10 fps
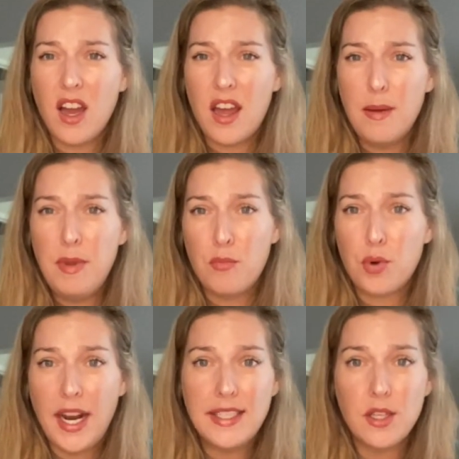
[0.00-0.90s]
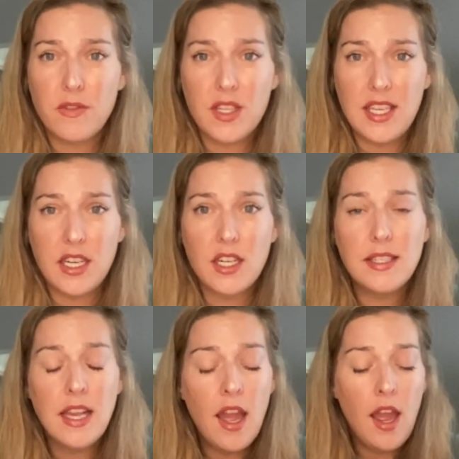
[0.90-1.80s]
gone up in price over the
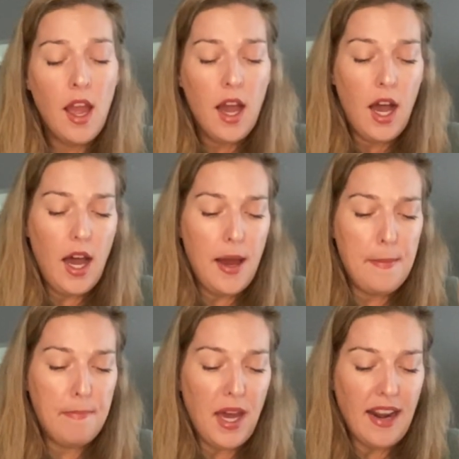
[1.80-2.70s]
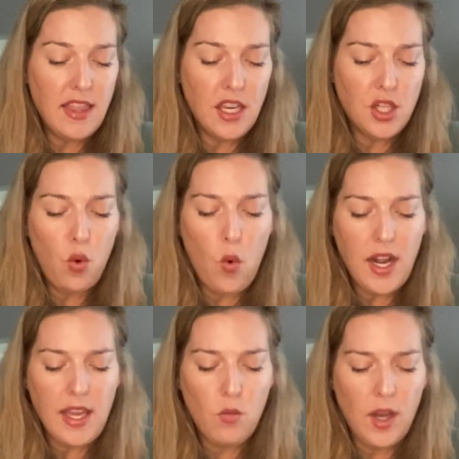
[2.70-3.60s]
years, um, but I think
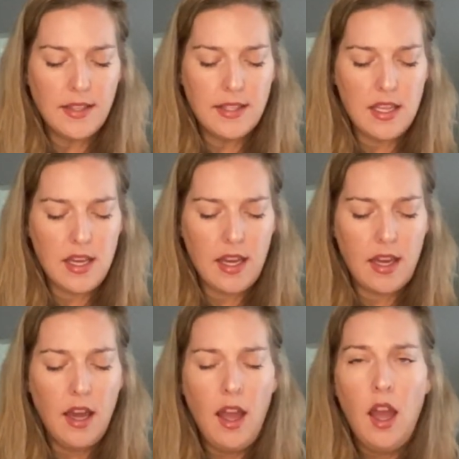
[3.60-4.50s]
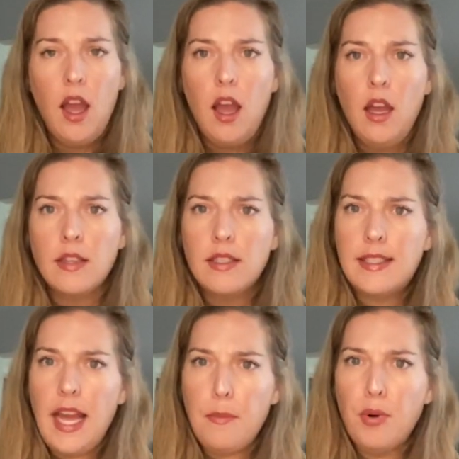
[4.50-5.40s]
20 was the
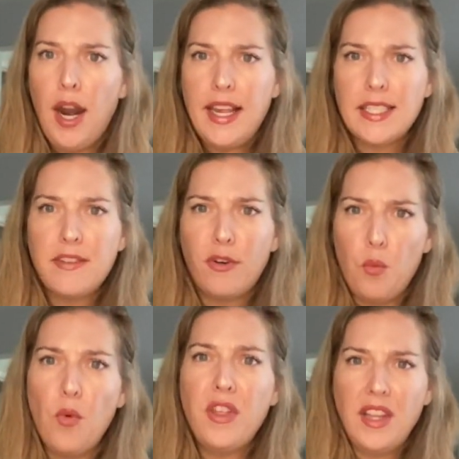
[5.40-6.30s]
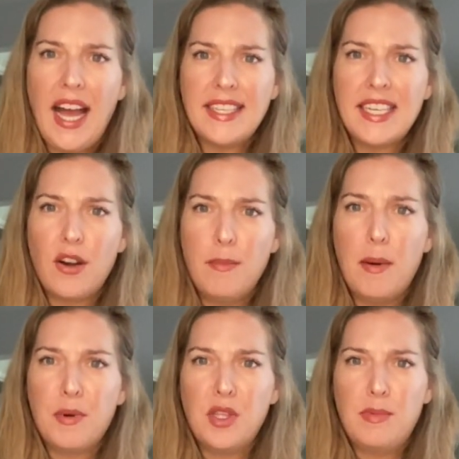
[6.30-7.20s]
set price from the last I
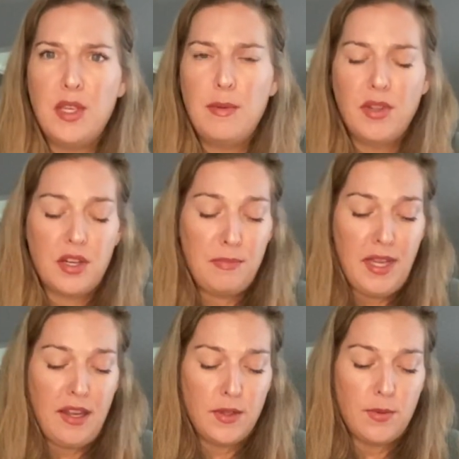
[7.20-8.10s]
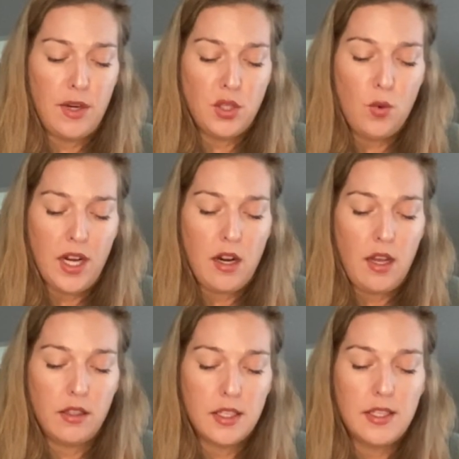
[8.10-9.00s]
remember the Beauty Blender being was around
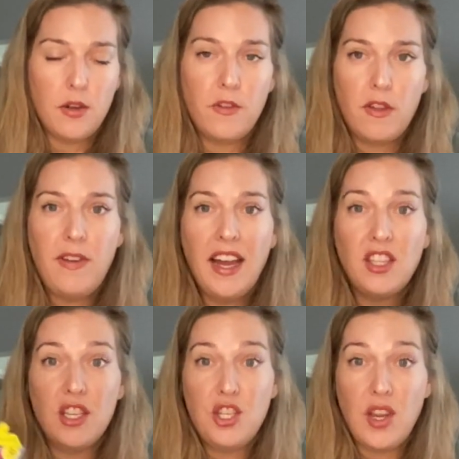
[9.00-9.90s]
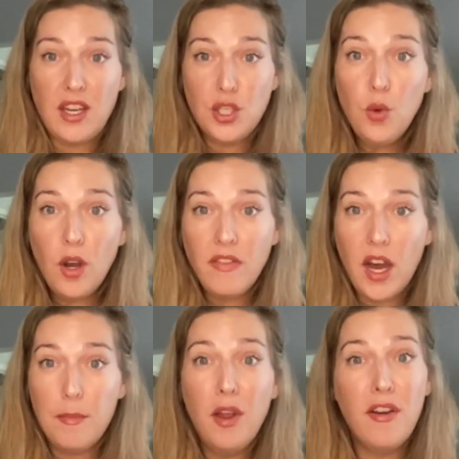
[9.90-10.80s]
$20. So for the fact that you get two of
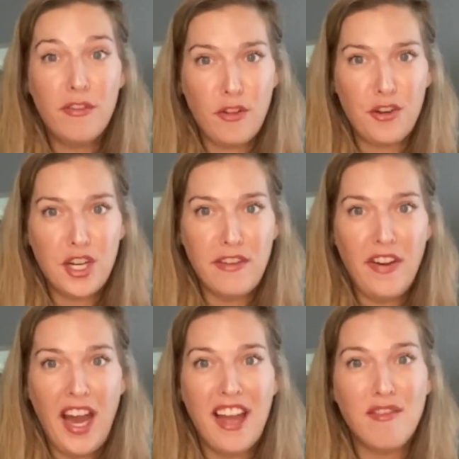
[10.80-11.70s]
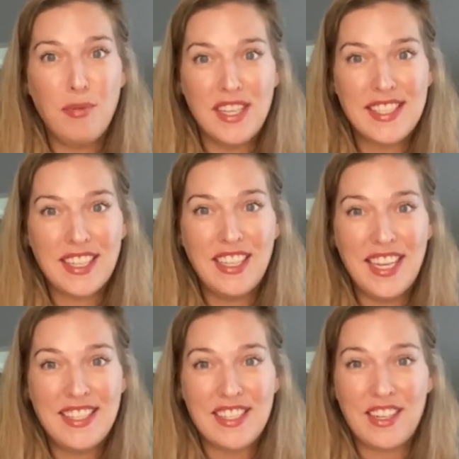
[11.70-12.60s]
them for 35 plus the
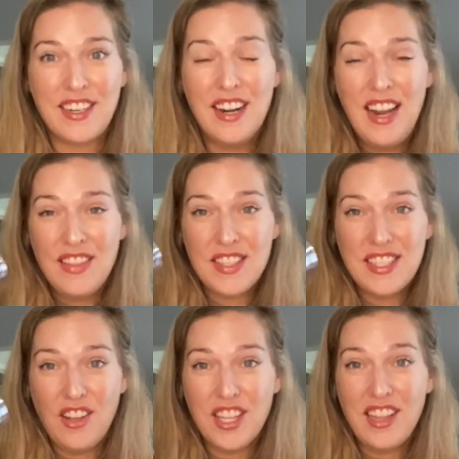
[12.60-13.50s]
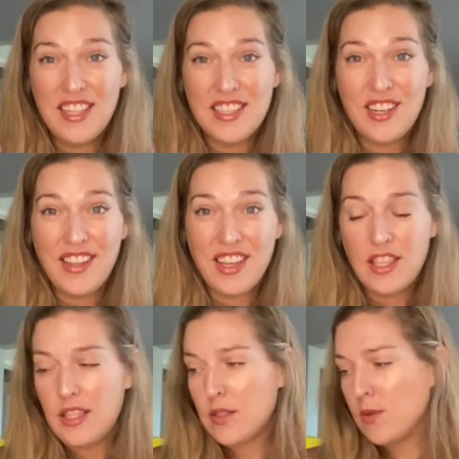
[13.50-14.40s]
cleanser, the solid cleanser, I thought
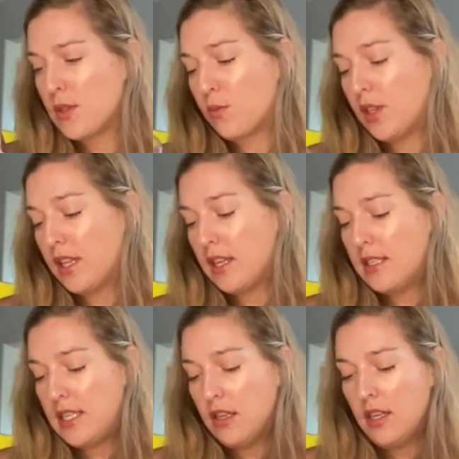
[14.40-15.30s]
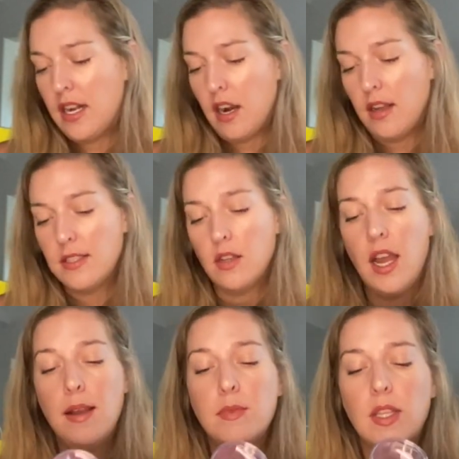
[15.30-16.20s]
that this was a really good deal. And it also
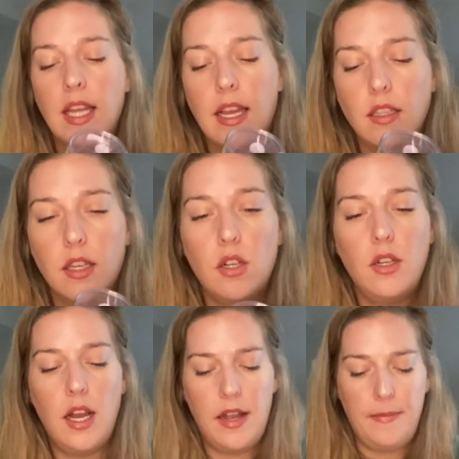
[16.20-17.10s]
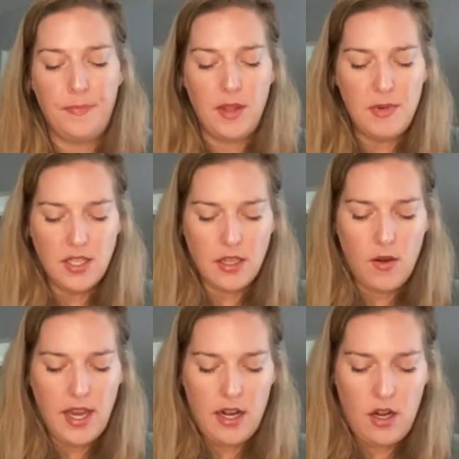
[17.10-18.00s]
comes with like a little, um, let me just go
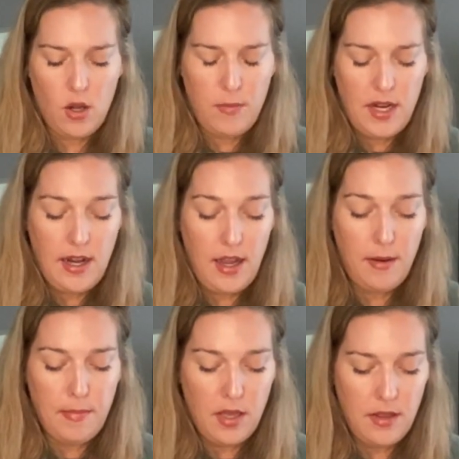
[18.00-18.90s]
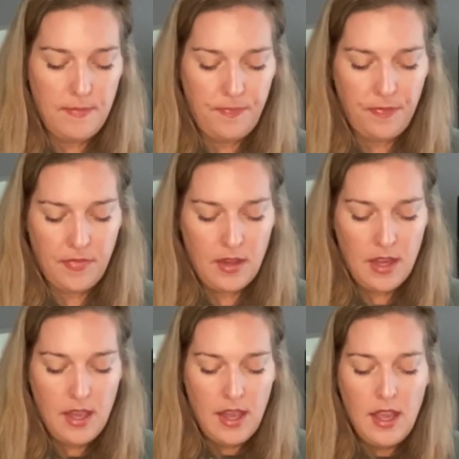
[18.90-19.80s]
ahead and open it up.
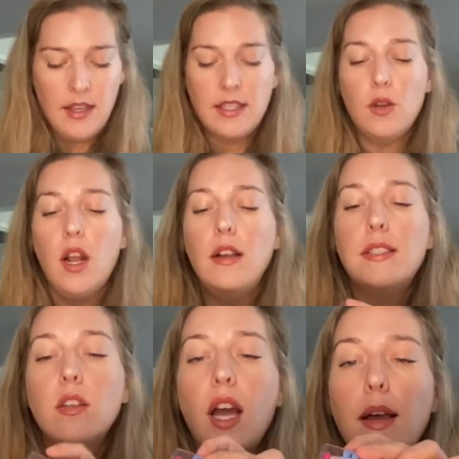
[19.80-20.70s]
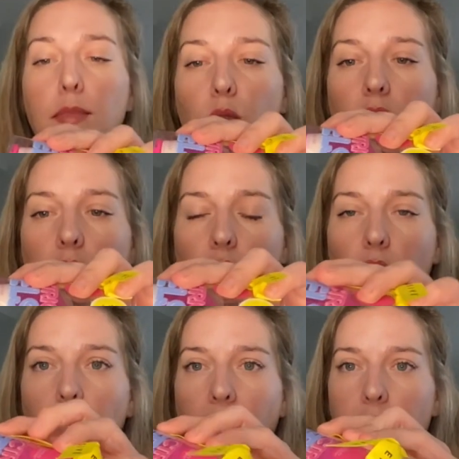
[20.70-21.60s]
So it also comes with a
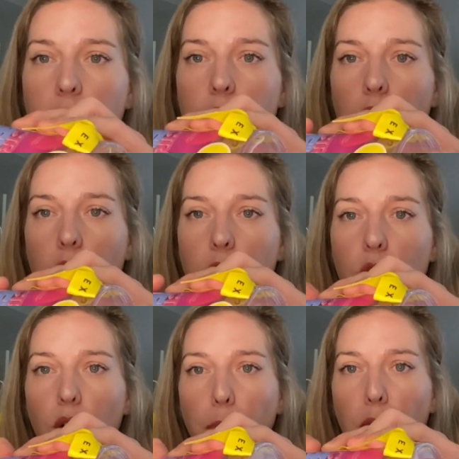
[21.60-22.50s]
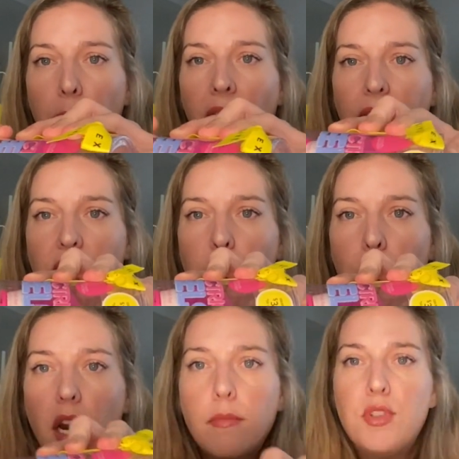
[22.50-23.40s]
little like scrubber pad at the
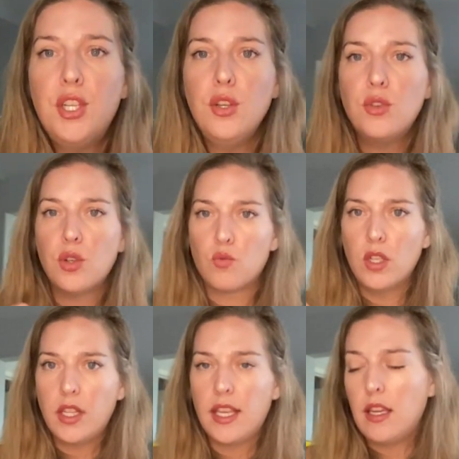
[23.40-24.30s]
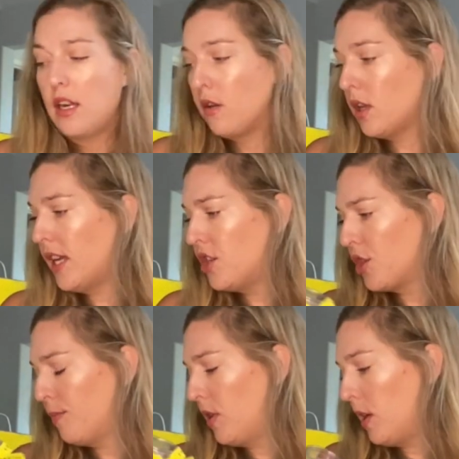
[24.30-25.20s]
bottom too to really, you know, cleanse
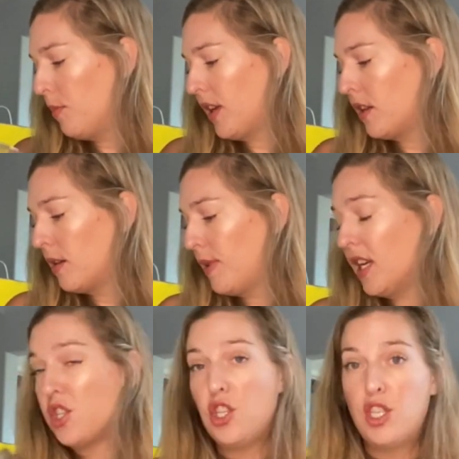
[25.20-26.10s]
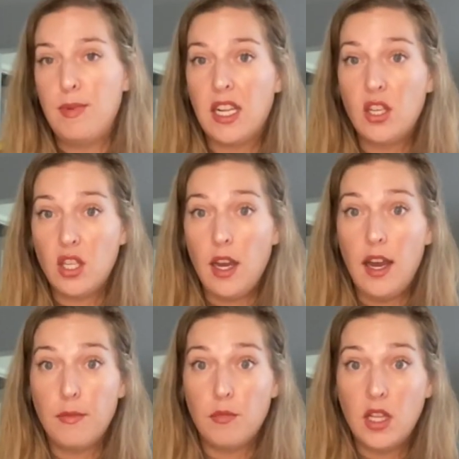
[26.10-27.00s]
your beauty blender because you should be
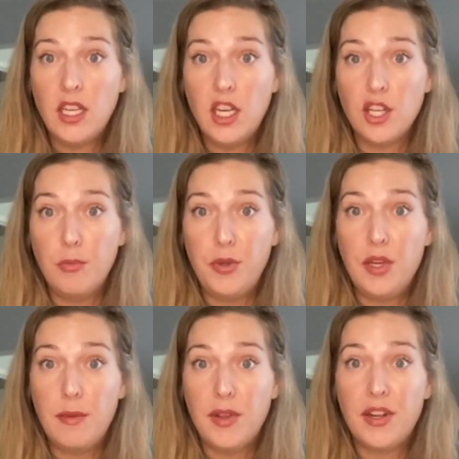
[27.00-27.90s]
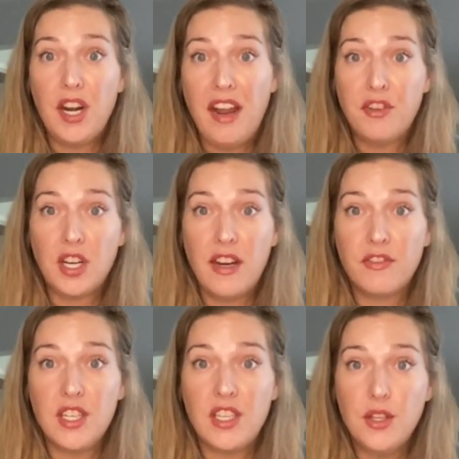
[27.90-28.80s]
um, cleaning your beauty blender after
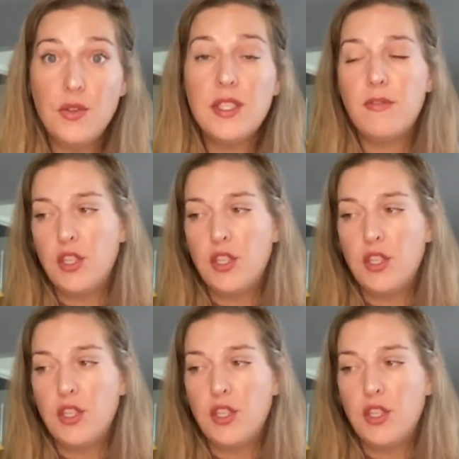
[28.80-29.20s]
every use if